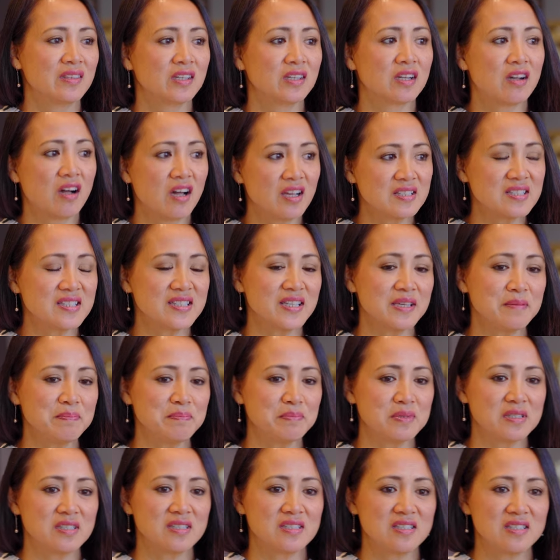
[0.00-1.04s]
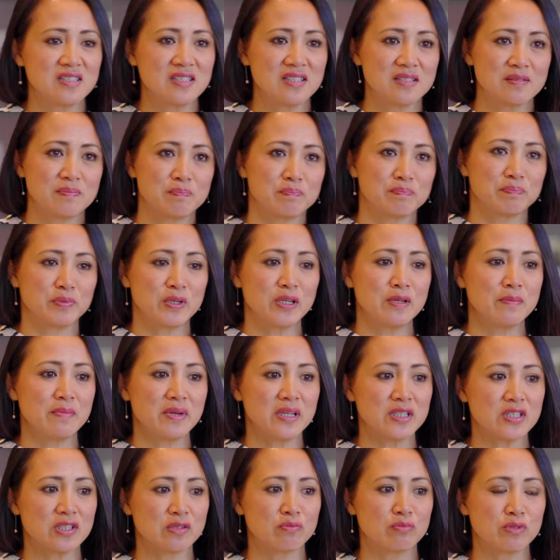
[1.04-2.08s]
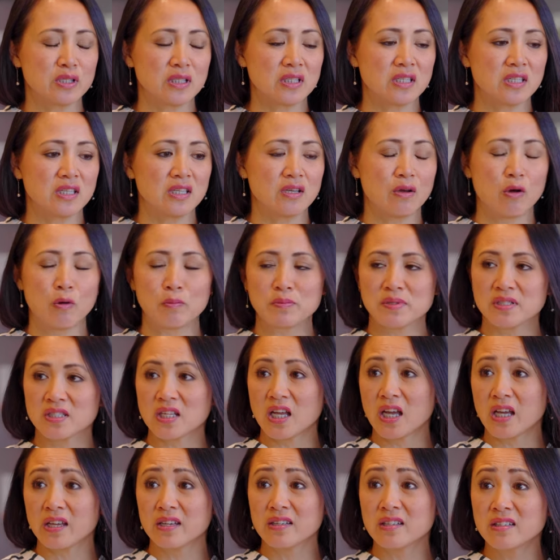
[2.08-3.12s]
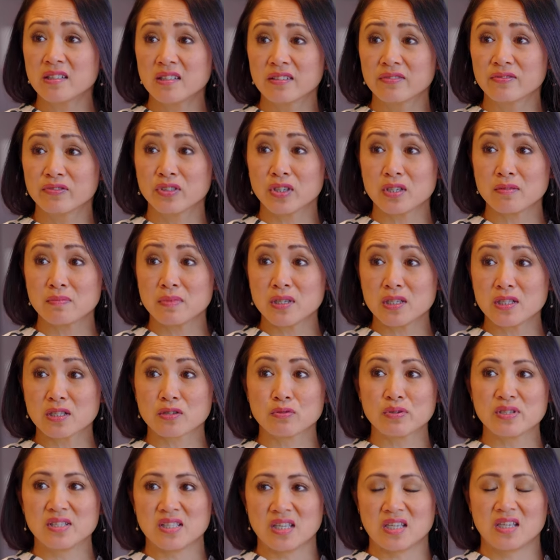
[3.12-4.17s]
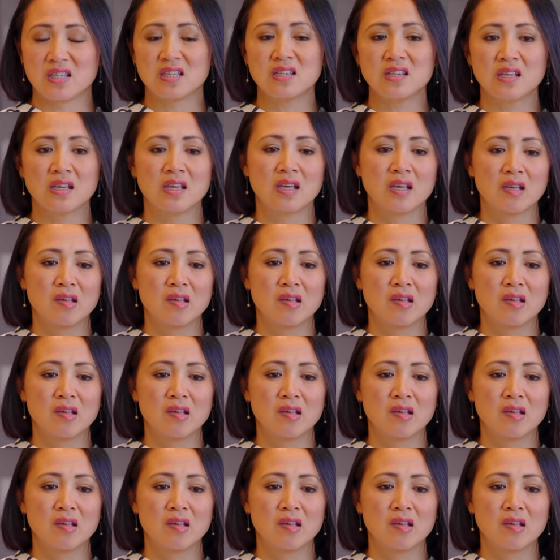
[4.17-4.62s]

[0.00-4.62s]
The concept is pretty much really home style Vietnamese cuisine,